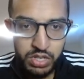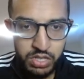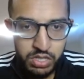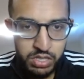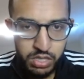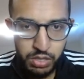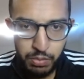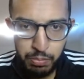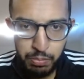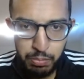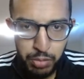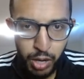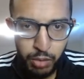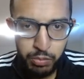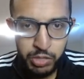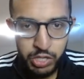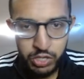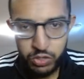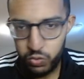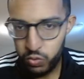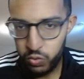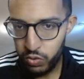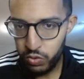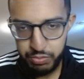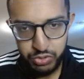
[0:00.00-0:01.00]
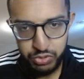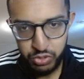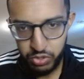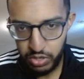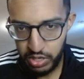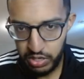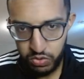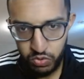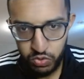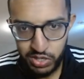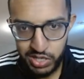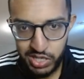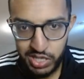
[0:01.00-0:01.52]
it's a public group, so I
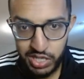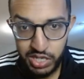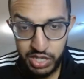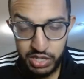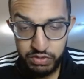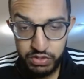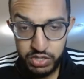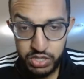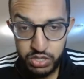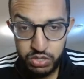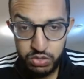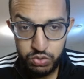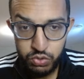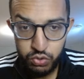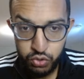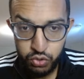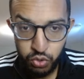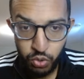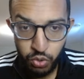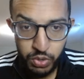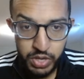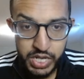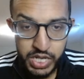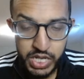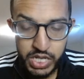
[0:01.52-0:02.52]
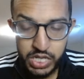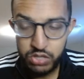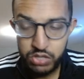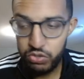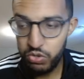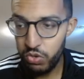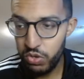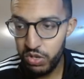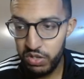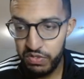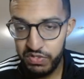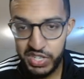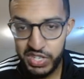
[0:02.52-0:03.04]
don't need even to join it. You don't
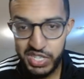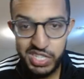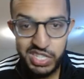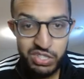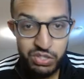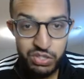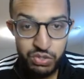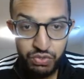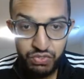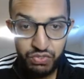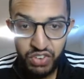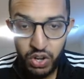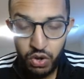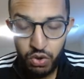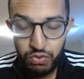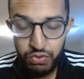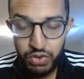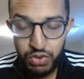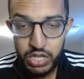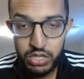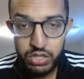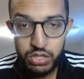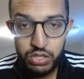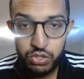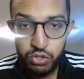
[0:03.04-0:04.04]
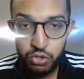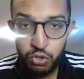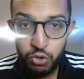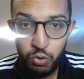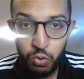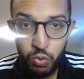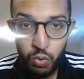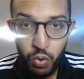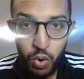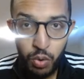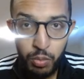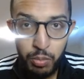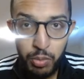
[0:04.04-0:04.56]
even need to verify that you're a
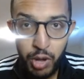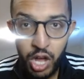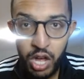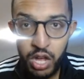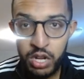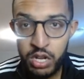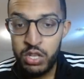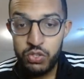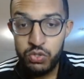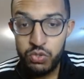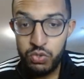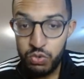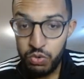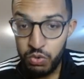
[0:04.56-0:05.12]
robot.